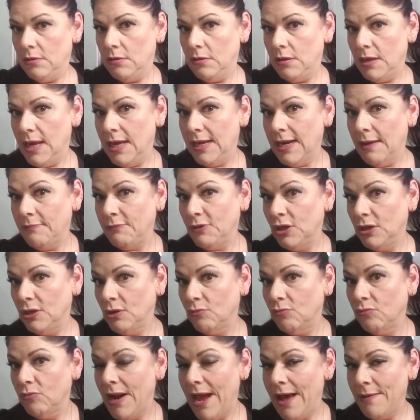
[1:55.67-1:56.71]
and I'm going to
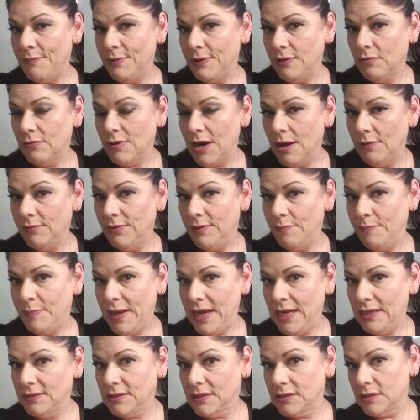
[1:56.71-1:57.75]
wrap it around the
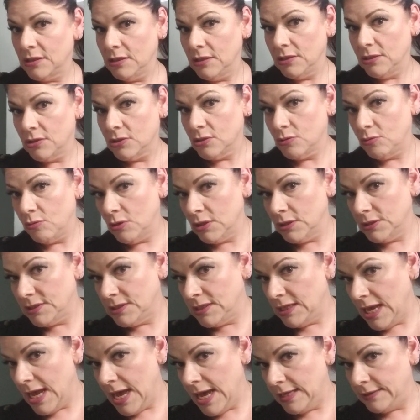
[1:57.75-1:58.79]
base towards
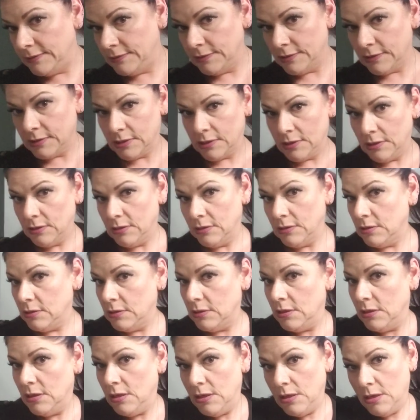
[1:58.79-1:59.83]
the ends.
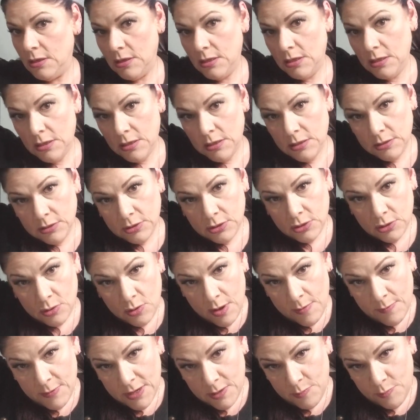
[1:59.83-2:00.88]
So I'm
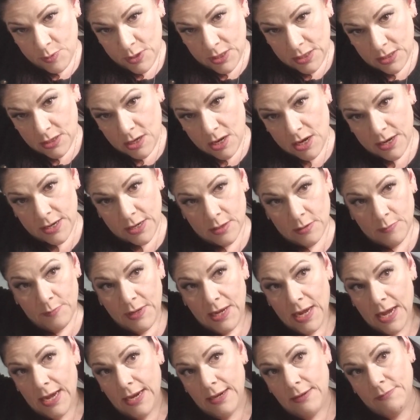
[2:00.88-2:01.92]
going to bring the iron
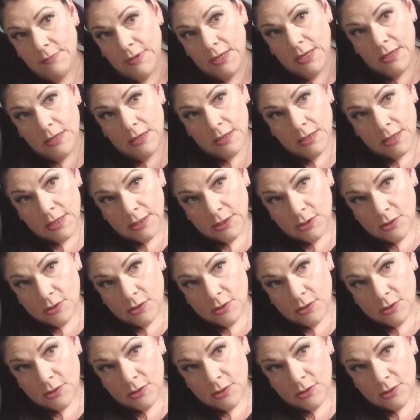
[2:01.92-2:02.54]
behind me and